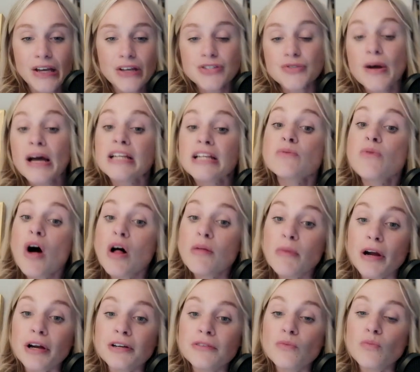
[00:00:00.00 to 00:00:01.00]
So head to
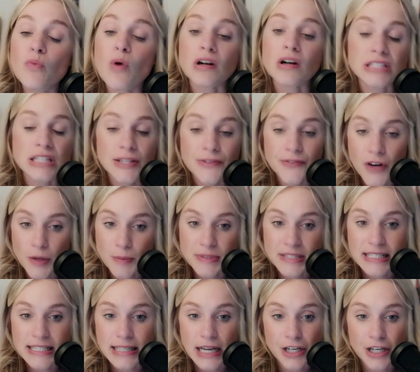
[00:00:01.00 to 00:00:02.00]
Walmart, walk to the
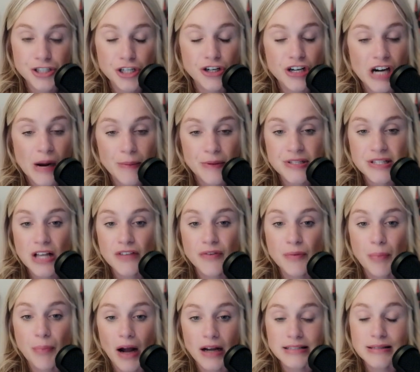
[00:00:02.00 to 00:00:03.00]
pharmacy section, grab yourself
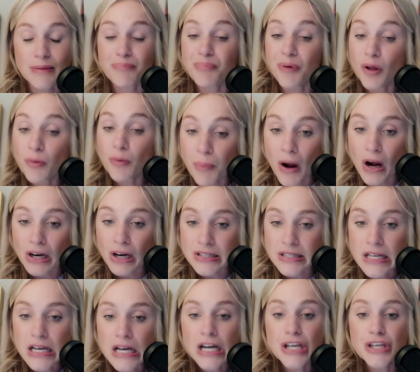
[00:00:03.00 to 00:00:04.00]
a box of built
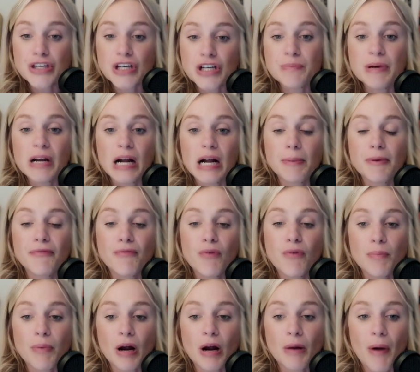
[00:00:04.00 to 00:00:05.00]
bars. You can pick up a
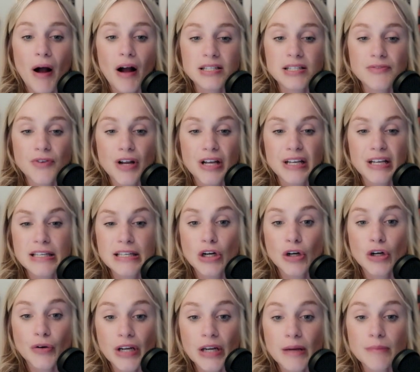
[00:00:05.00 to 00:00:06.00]
four bar box of cookies
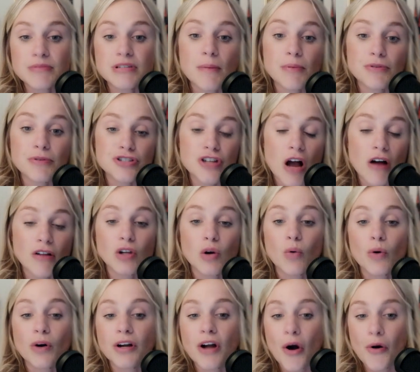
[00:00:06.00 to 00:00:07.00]
and cream, double chocolate,
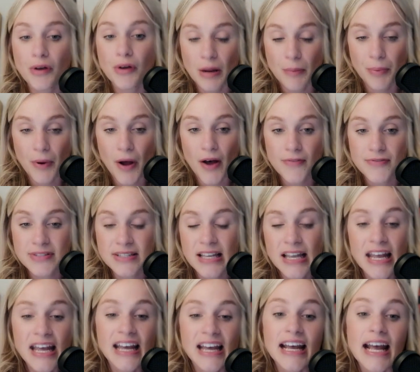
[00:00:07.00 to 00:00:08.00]
or coconut puffs.
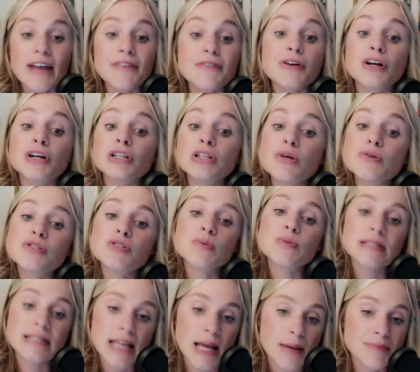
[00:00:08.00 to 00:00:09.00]
If you're close to
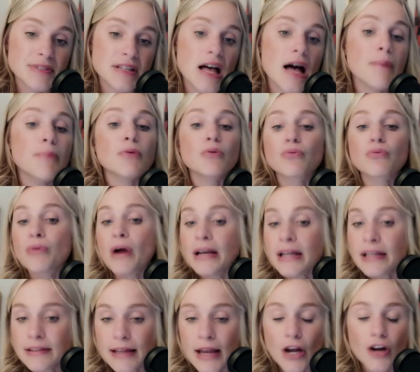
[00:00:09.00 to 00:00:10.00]
a Sam's Club,
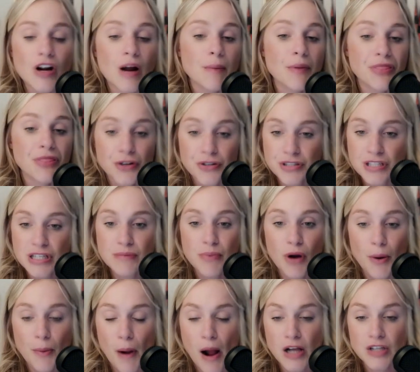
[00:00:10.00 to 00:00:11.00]
run in there, grab a 13
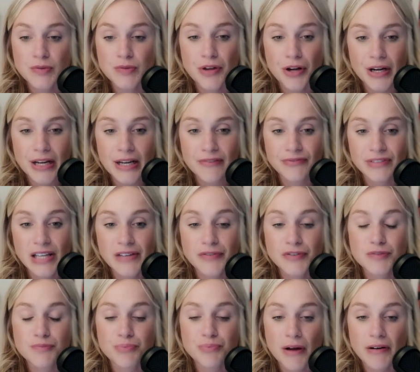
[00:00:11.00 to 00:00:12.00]
bar box with our hit
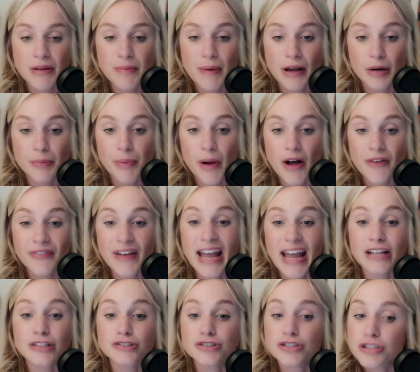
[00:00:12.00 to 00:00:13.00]
flavors brownie batter puff
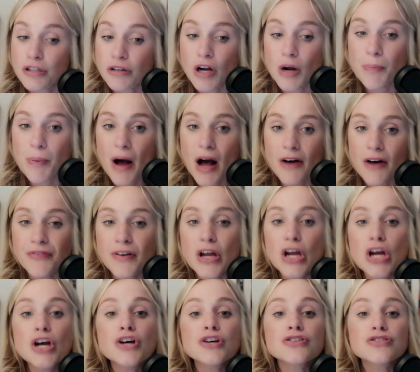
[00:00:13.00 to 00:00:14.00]
and churro puff.
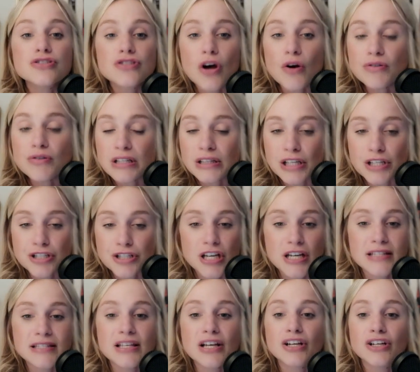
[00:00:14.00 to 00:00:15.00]
So
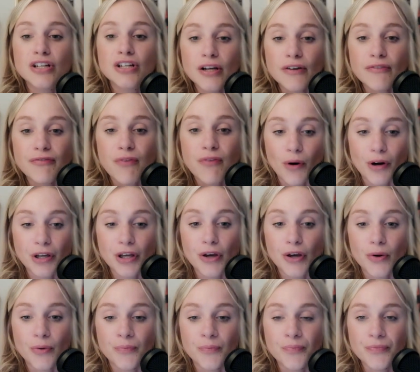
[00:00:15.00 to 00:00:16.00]
delicious, good for
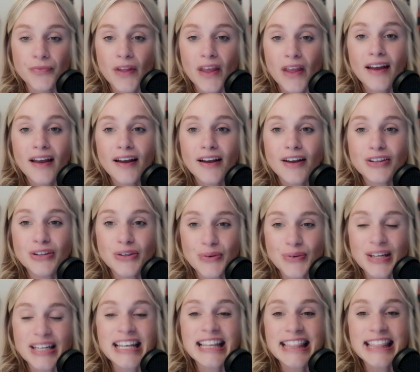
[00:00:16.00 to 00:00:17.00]
you. You
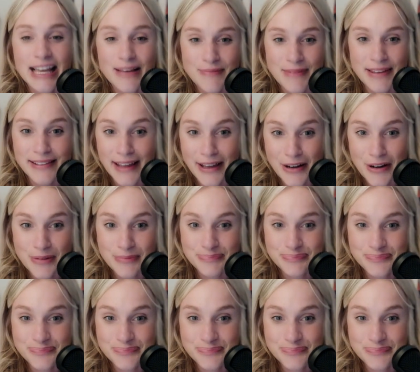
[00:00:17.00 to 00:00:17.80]
can thank me later.